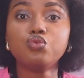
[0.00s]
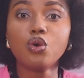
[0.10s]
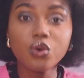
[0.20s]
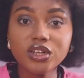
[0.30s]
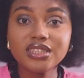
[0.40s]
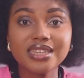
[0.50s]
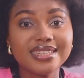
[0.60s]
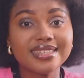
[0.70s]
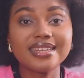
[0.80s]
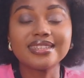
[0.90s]
ruined
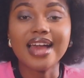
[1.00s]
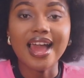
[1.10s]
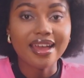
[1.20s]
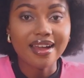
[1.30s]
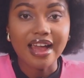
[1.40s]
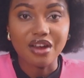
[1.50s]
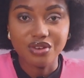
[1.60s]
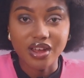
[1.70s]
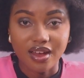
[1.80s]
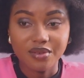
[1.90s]
his entire
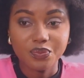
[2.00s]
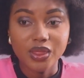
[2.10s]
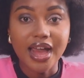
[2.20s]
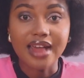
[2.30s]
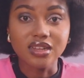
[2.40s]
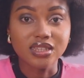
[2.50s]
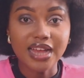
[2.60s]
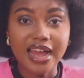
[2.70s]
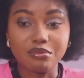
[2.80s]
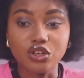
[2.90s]
career at the
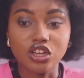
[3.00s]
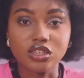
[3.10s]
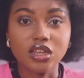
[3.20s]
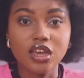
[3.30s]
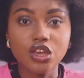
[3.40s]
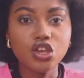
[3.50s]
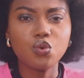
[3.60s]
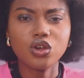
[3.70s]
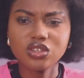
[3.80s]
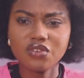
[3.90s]
time, because he
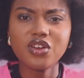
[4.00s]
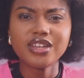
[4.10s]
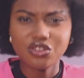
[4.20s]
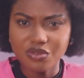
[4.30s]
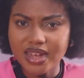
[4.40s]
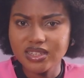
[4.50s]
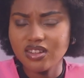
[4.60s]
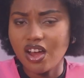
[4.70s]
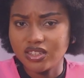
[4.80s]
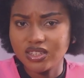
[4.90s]
was a fast
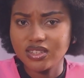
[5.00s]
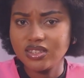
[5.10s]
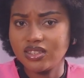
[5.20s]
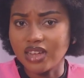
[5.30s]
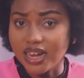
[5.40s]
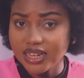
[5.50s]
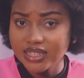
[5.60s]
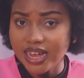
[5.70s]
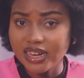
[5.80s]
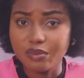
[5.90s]
rising artist,
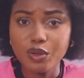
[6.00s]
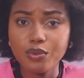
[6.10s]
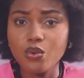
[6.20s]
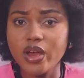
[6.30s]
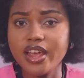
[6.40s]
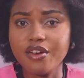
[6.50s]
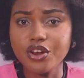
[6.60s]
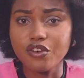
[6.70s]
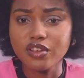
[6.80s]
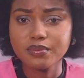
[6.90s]
talented, and people were
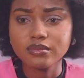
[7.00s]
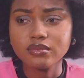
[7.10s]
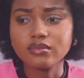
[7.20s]
hearing of him.